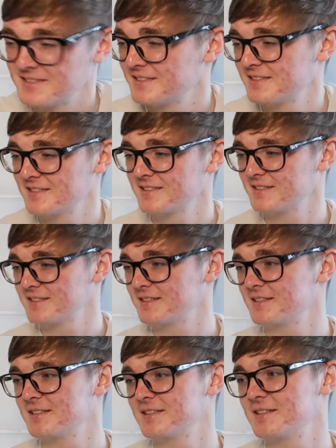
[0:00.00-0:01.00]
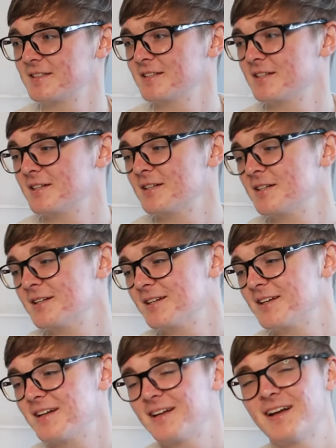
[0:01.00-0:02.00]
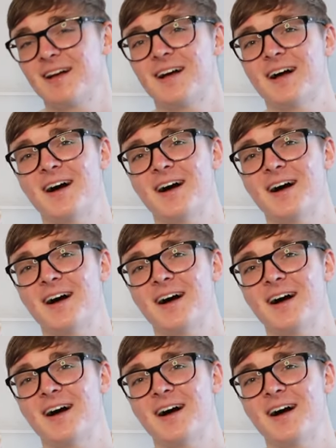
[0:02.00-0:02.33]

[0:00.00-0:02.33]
(not speaking)